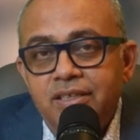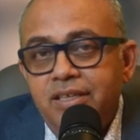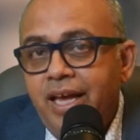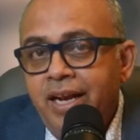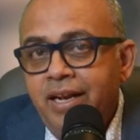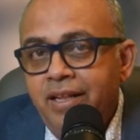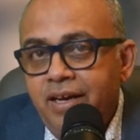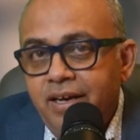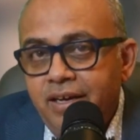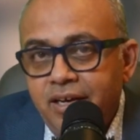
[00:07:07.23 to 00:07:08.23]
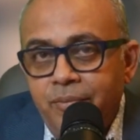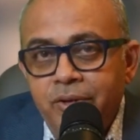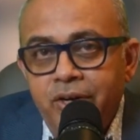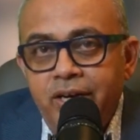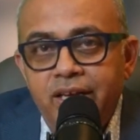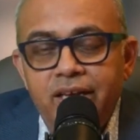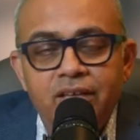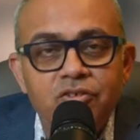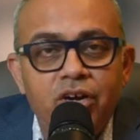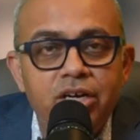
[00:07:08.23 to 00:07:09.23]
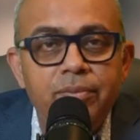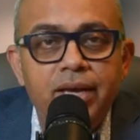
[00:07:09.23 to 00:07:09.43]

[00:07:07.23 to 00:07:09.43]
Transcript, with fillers: in the community is going to be